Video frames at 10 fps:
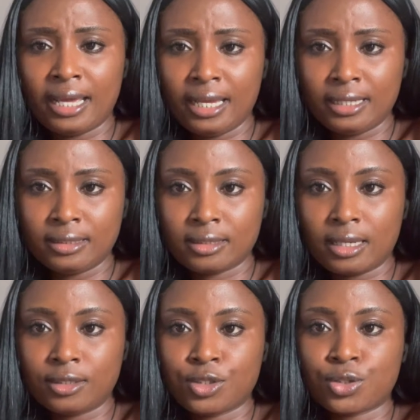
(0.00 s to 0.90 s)
end,
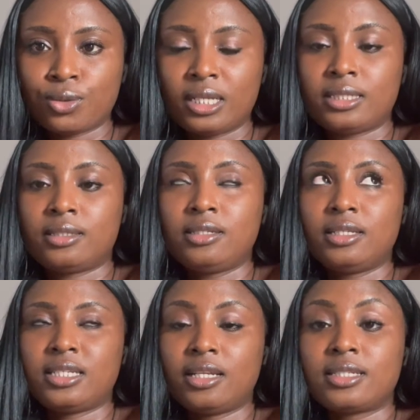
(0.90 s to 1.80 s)
and so that they
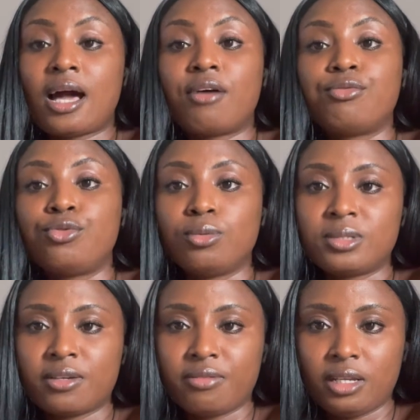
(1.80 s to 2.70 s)
tend to have rooms
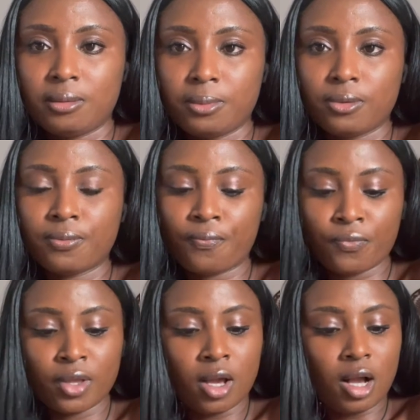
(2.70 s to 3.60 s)
available.
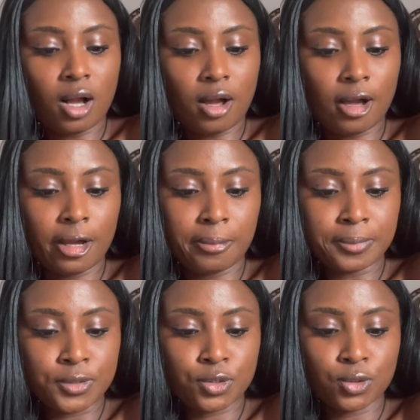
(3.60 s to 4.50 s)

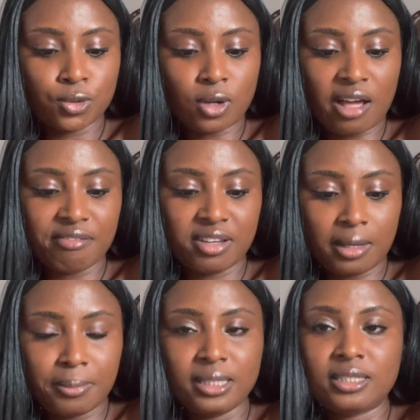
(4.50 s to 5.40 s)
So
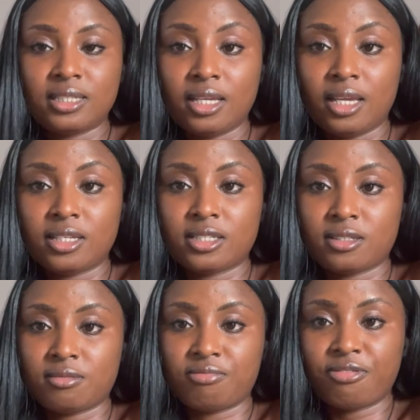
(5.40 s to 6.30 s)
availability
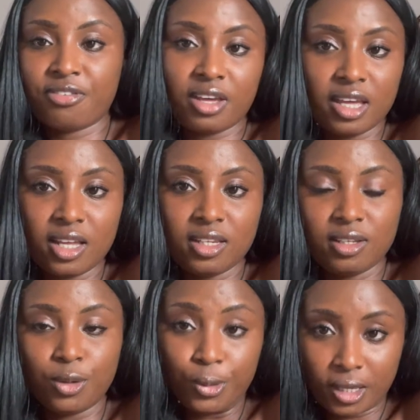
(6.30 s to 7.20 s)
is fairly
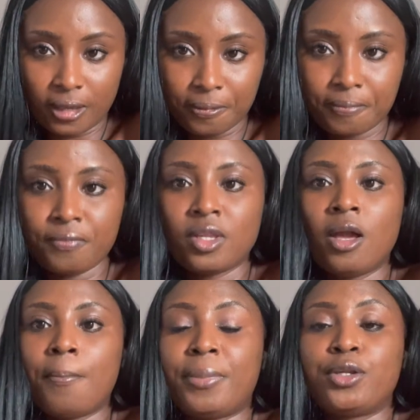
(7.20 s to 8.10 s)
okay,
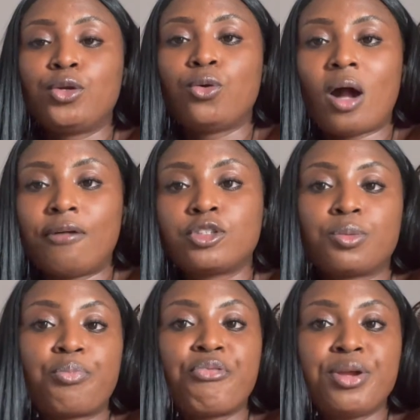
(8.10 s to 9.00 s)
but you have to
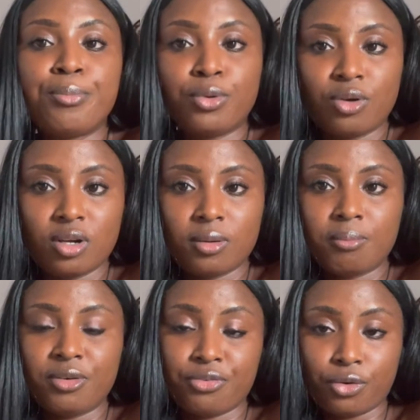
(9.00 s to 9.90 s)
pre-book
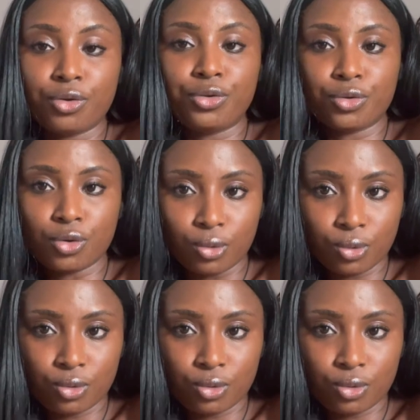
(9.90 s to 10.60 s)
before you go.